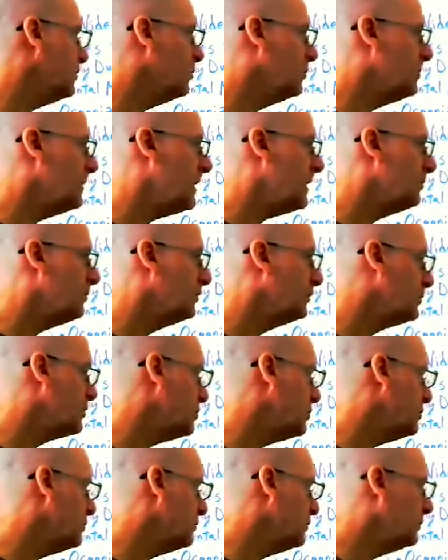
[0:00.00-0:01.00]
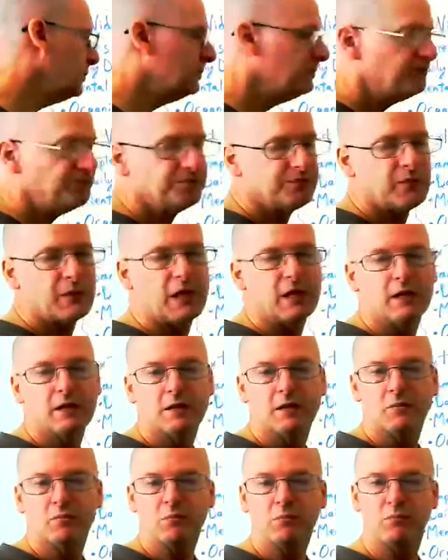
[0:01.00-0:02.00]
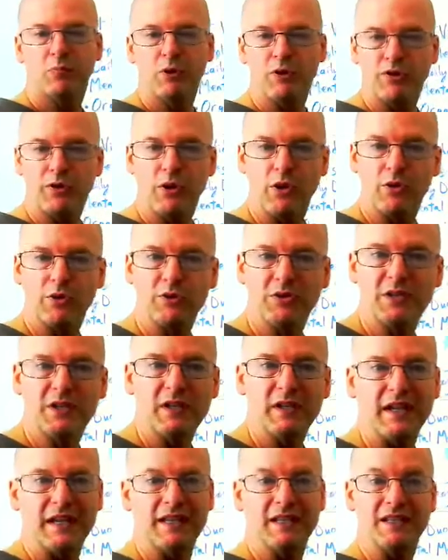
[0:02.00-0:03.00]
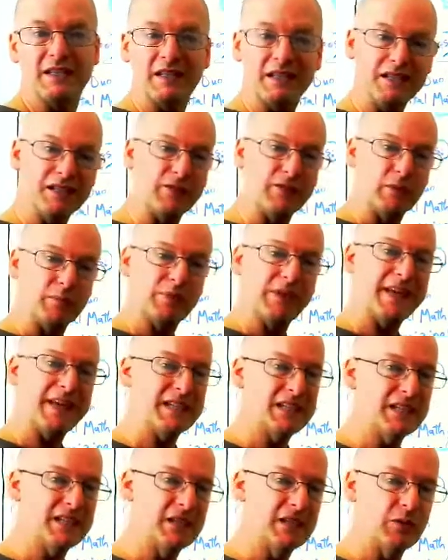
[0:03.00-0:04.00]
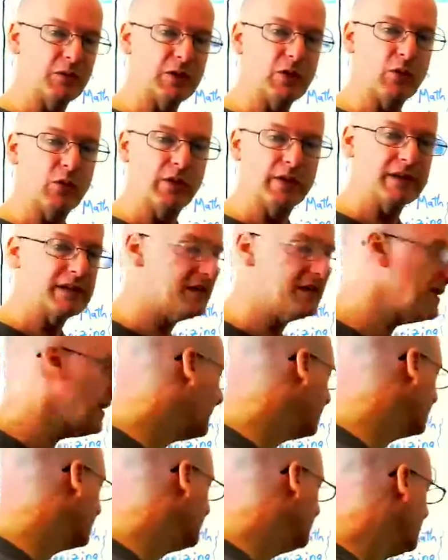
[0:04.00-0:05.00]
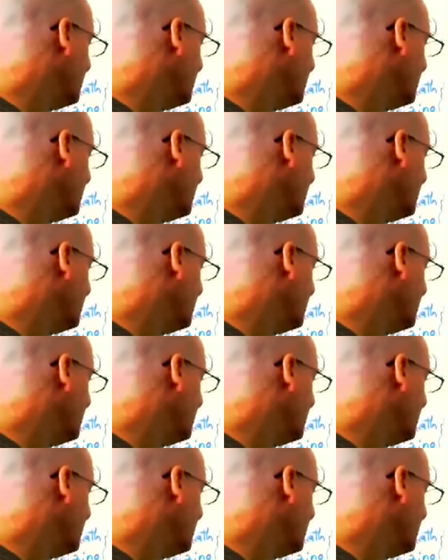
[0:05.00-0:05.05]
you'll be able to put those in different places in the recording stock.